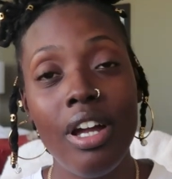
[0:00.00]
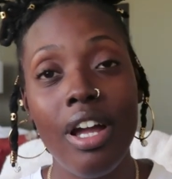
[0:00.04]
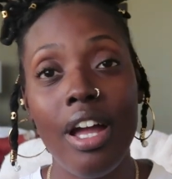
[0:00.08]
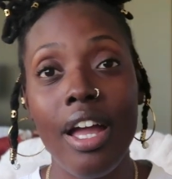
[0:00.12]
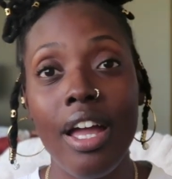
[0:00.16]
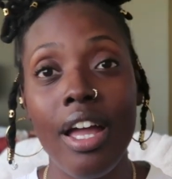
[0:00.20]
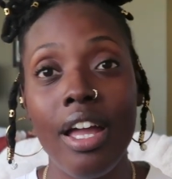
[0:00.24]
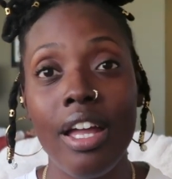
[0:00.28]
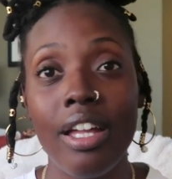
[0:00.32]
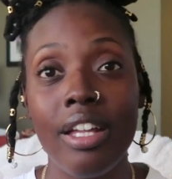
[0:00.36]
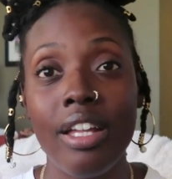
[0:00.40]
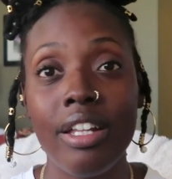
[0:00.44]

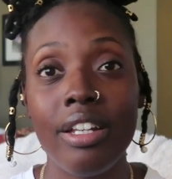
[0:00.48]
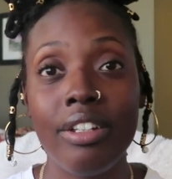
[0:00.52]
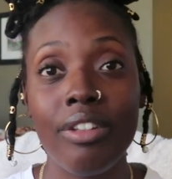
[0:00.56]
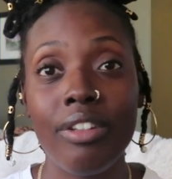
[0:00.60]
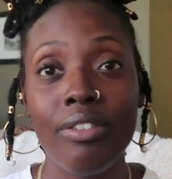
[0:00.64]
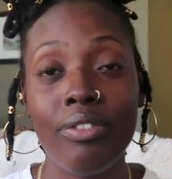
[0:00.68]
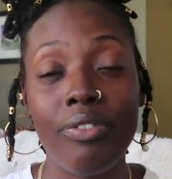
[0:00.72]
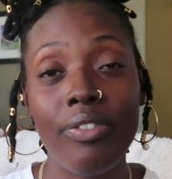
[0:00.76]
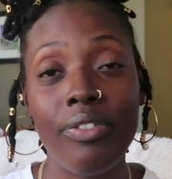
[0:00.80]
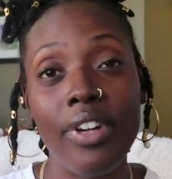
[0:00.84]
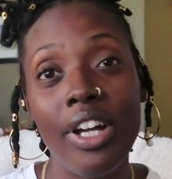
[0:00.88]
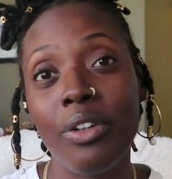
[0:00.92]

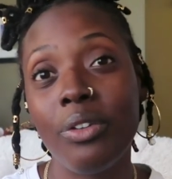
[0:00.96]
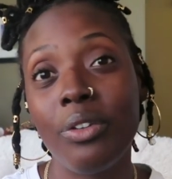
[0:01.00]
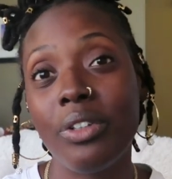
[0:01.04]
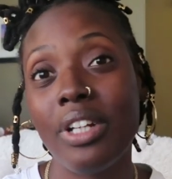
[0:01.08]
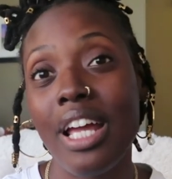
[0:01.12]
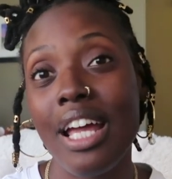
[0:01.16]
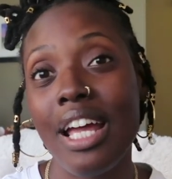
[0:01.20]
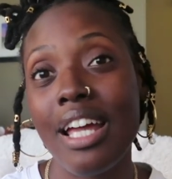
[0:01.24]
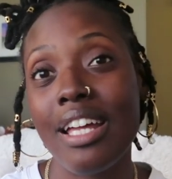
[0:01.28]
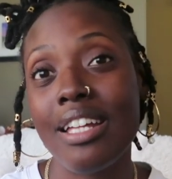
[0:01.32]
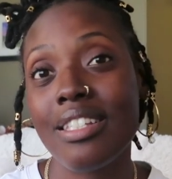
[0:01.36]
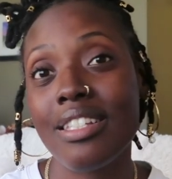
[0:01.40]
and found
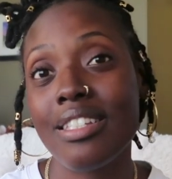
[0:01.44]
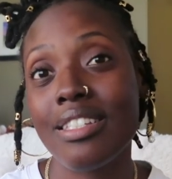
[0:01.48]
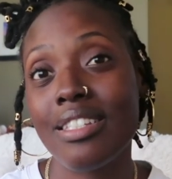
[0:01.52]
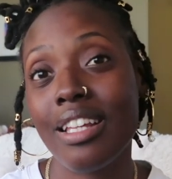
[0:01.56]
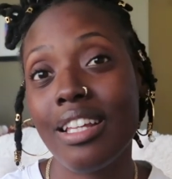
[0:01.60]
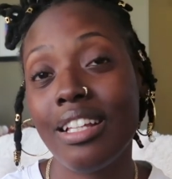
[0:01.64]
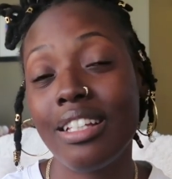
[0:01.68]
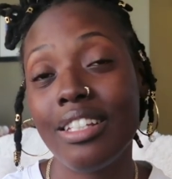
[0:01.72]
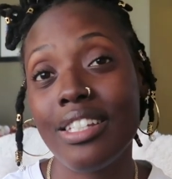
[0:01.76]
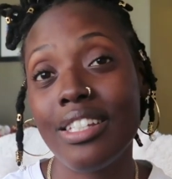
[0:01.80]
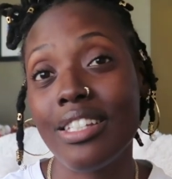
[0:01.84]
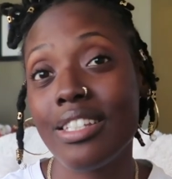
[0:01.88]
as
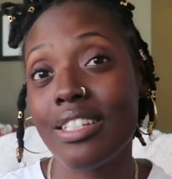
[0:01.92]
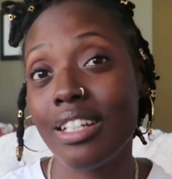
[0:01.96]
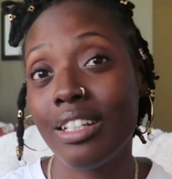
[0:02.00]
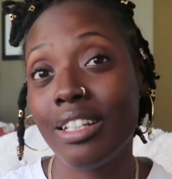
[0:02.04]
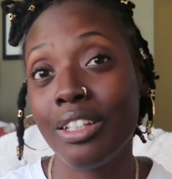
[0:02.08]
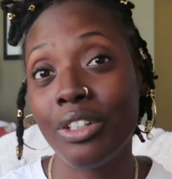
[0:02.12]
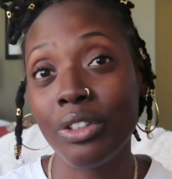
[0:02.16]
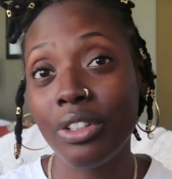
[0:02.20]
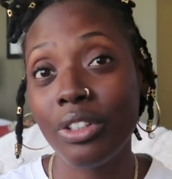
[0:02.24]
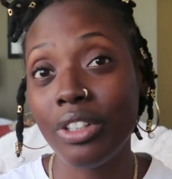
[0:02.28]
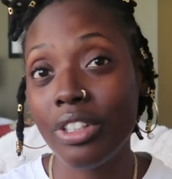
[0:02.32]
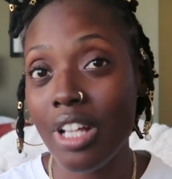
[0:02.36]
at least a
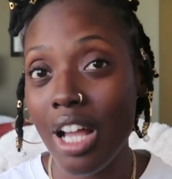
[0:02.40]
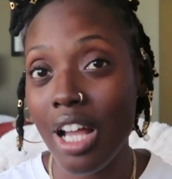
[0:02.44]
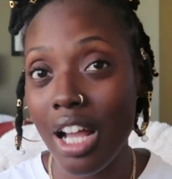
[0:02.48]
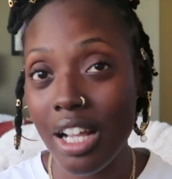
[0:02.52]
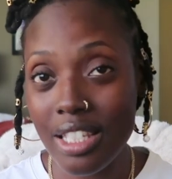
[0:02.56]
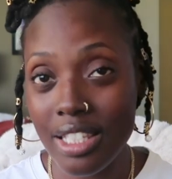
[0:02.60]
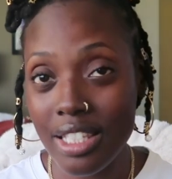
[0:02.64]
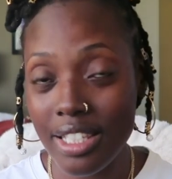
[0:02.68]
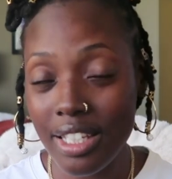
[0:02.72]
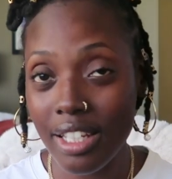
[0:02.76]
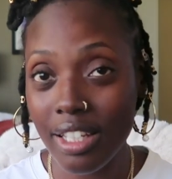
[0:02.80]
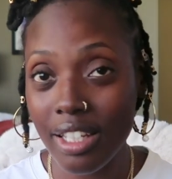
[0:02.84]
little
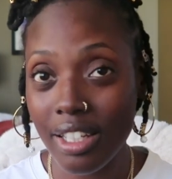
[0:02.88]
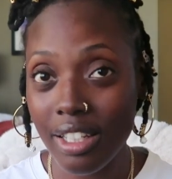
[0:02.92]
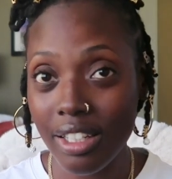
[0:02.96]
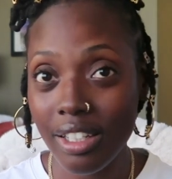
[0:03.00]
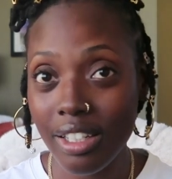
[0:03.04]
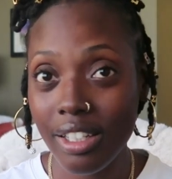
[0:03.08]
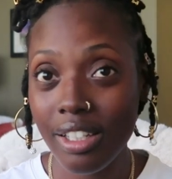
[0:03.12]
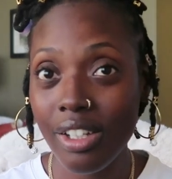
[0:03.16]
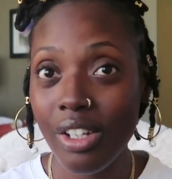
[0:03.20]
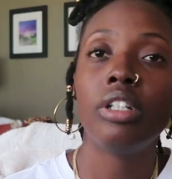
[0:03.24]
toxic.